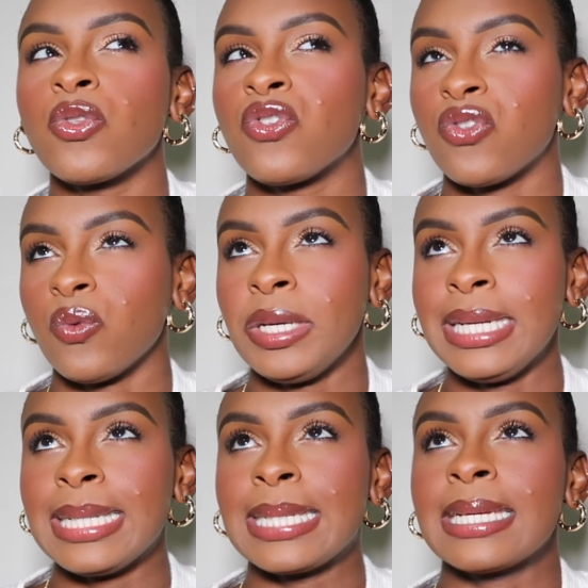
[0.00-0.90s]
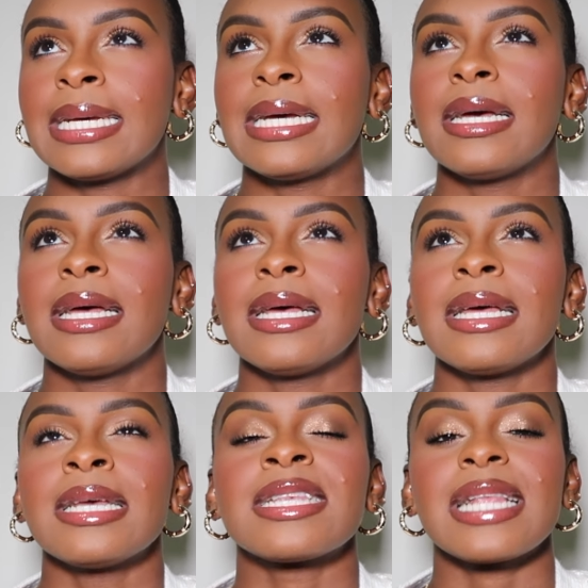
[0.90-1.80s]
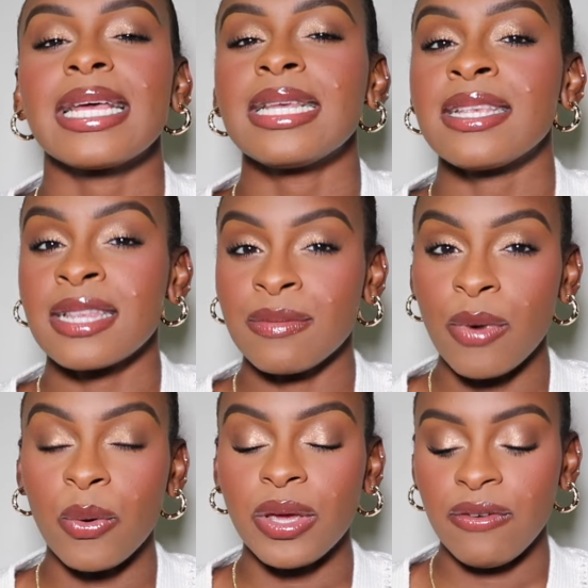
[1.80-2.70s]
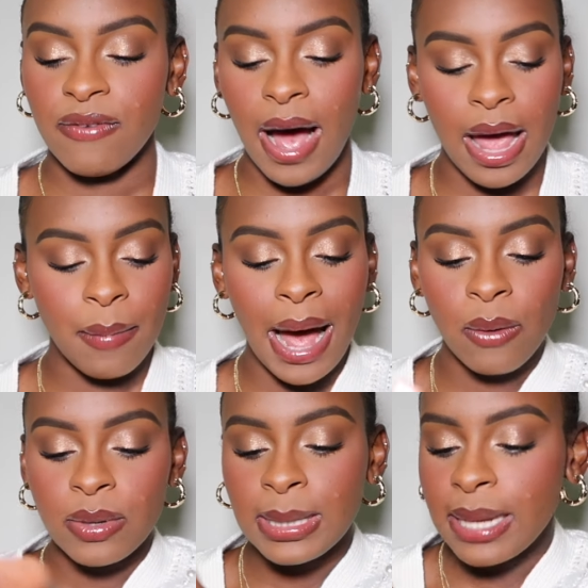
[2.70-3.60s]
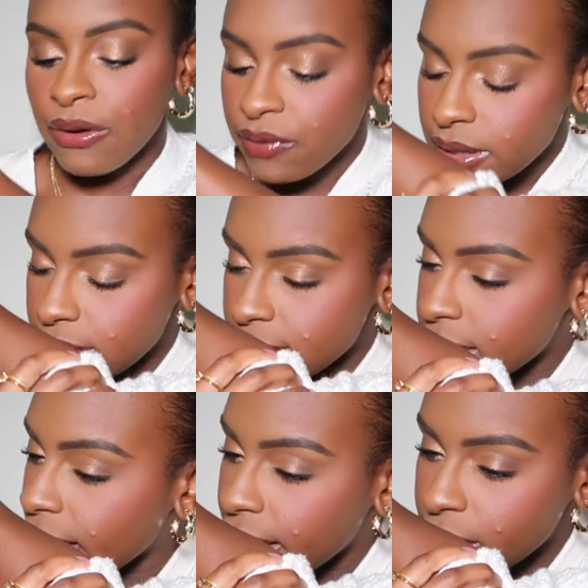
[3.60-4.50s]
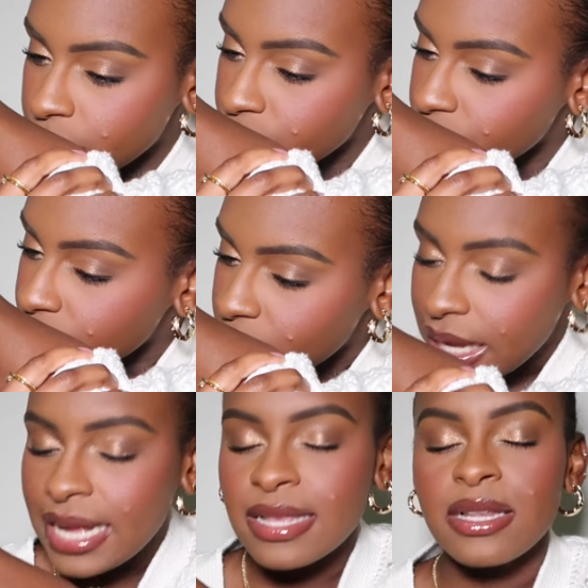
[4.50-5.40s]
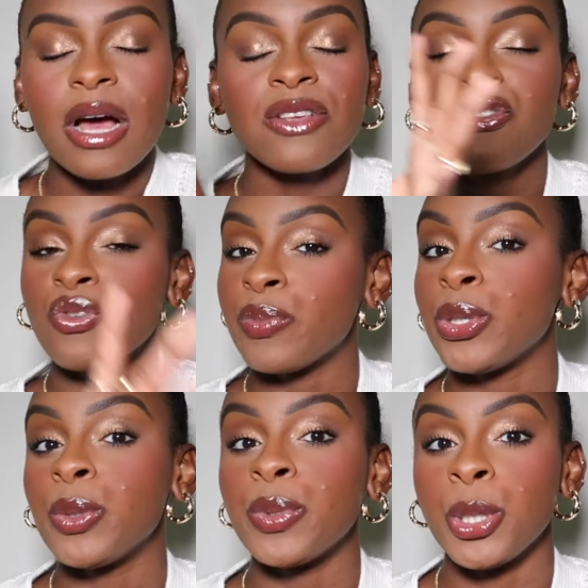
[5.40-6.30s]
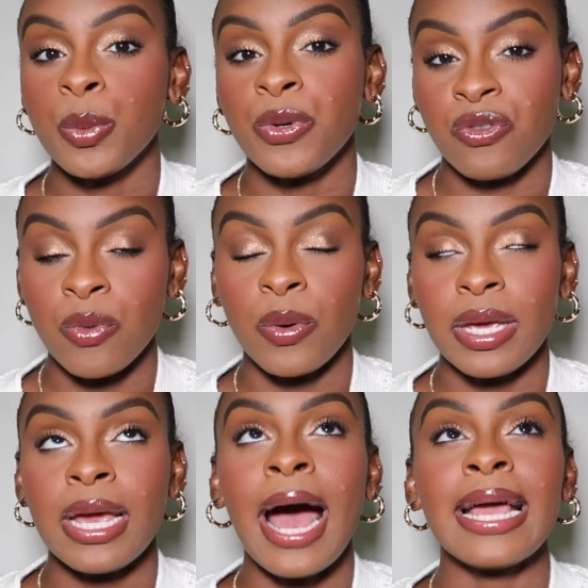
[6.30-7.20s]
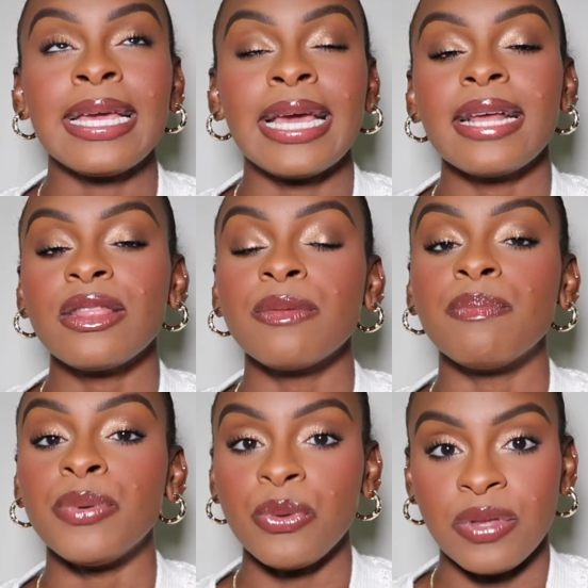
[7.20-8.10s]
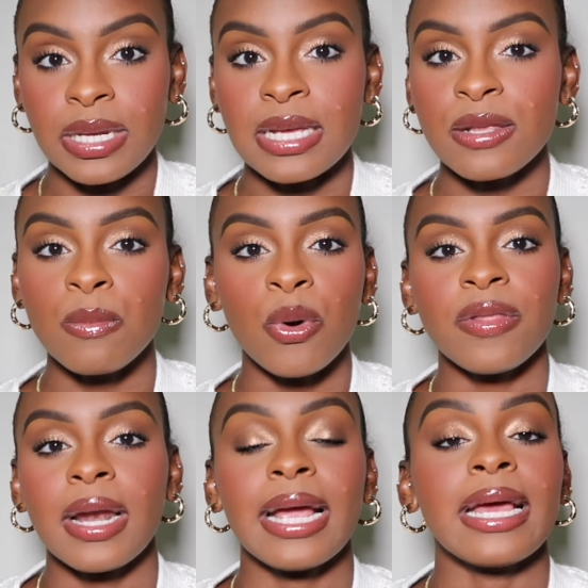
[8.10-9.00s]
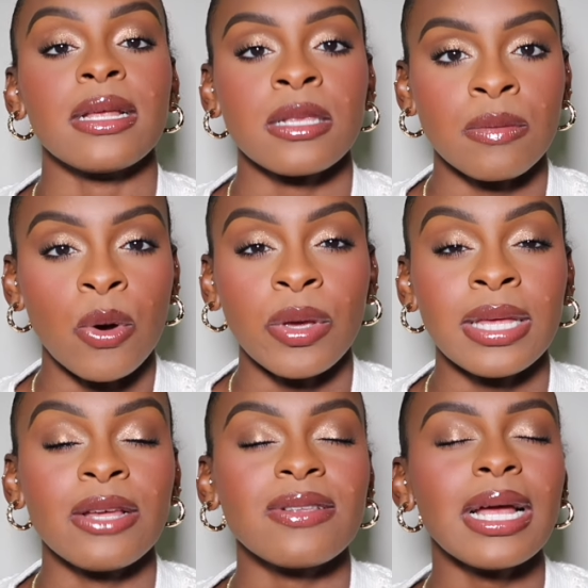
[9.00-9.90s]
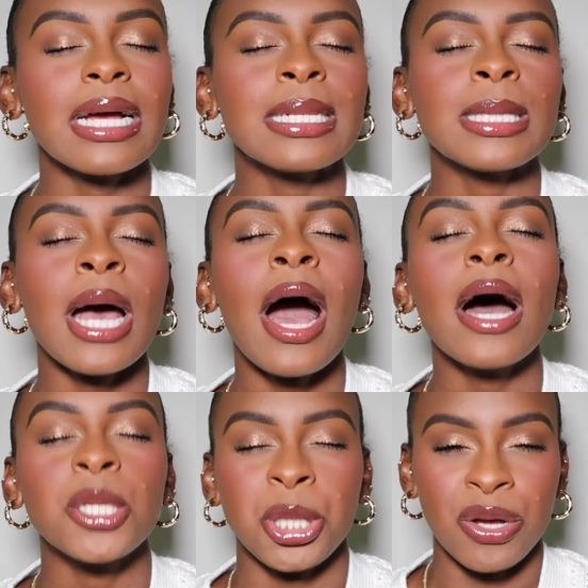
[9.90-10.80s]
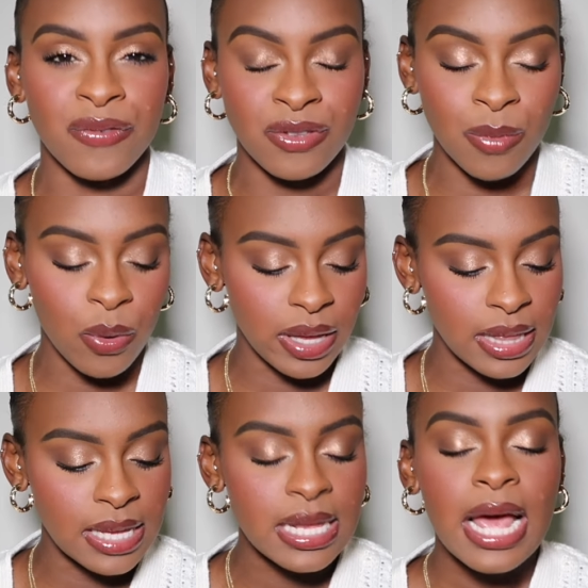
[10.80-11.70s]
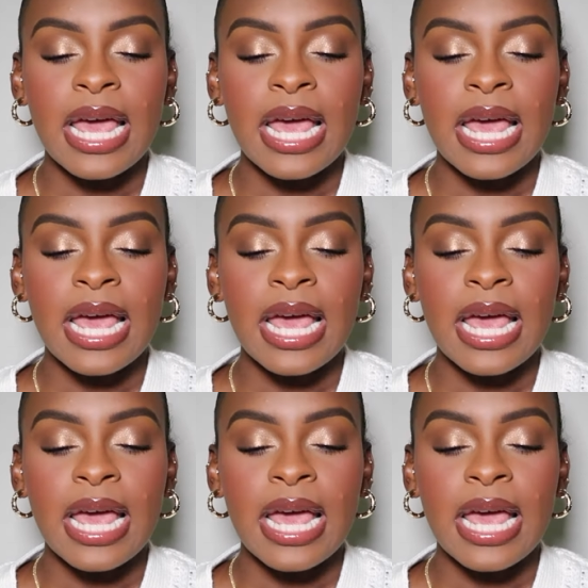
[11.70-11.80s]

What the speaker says: sweet, slightly smoky vibe. I would definitely say it's not super duper duper smoky. I get the booziness more than I get a smoky. There's like a touch of smoke in this.